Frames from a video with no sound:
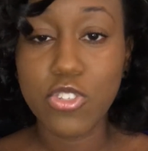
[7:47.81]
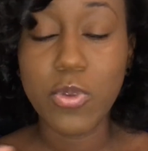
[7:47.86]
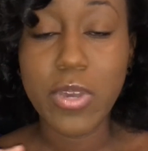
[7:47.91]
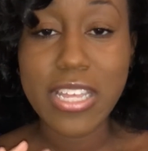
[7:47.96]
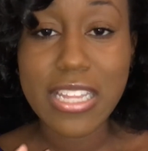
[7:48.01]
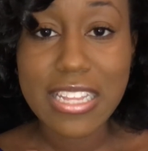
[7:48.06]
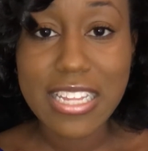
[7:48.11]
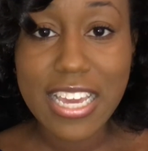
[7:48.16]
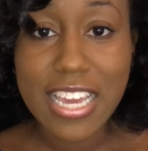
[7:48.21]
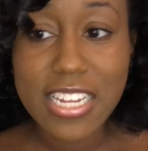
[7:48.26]
So
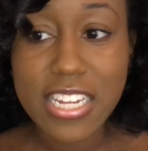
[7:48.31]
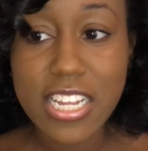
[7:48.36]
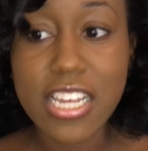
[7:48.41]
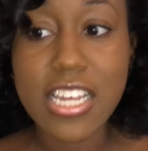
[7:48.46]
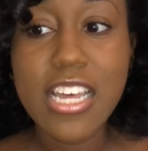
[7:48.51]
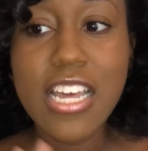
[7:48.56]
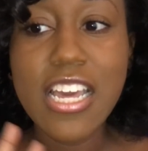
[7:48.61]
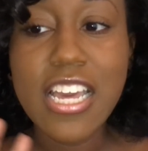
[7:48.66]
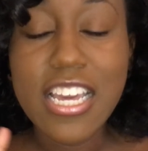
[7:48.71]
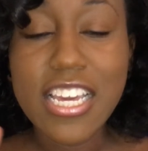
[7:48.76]

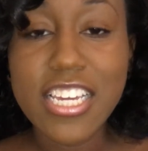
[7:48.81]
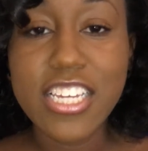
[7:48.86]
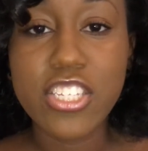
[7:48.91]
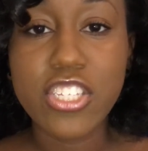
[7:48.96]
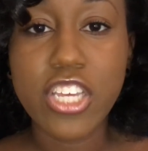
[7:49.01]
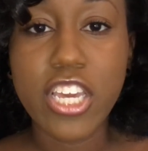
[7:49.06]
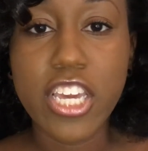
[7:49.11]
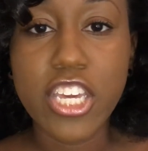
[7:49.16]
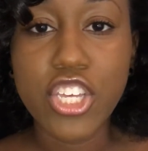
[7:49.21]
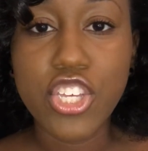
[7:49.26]
Atlanta
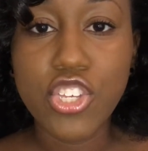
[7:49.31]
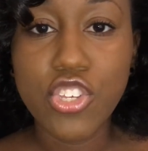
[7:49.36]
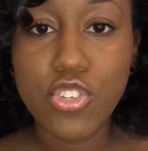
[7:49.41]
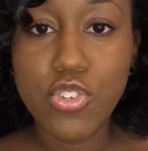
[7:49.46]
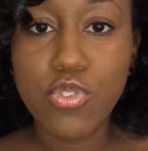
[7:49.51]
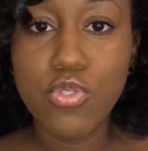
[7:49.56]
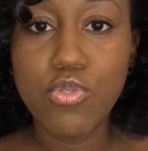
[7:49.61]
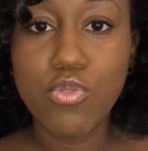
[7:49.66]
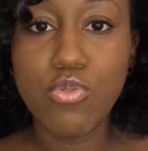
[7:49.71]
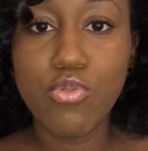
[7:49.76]
is a
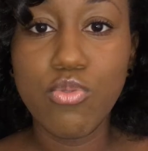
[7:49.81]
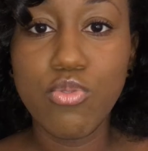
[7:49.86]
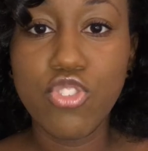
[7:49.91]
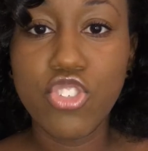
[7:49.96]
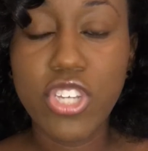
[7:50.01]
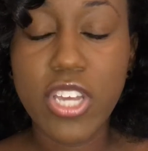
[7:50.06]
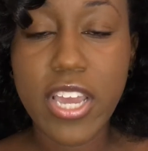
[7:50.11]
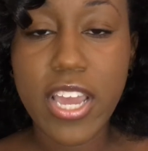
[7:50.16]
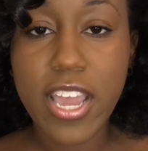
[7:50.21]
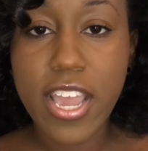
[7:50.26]

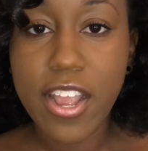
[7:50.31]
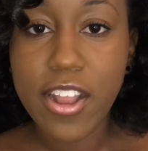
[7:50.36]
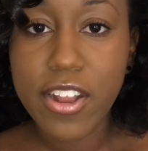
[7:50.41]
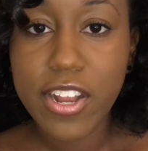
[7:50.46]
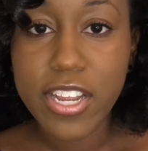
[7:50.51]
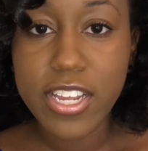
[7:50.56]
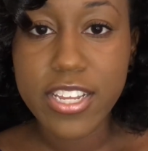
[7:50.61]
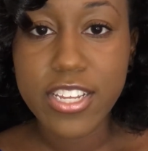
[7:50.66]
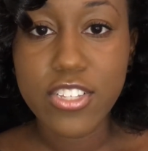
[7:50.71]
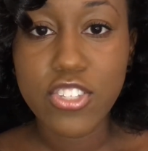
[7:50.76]
huge
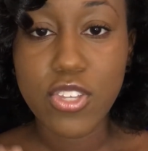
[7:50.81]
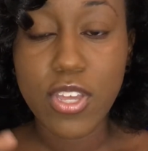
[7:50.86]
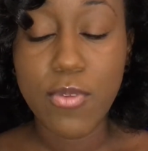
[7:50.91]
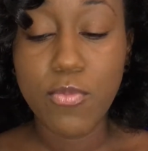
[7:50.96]
area,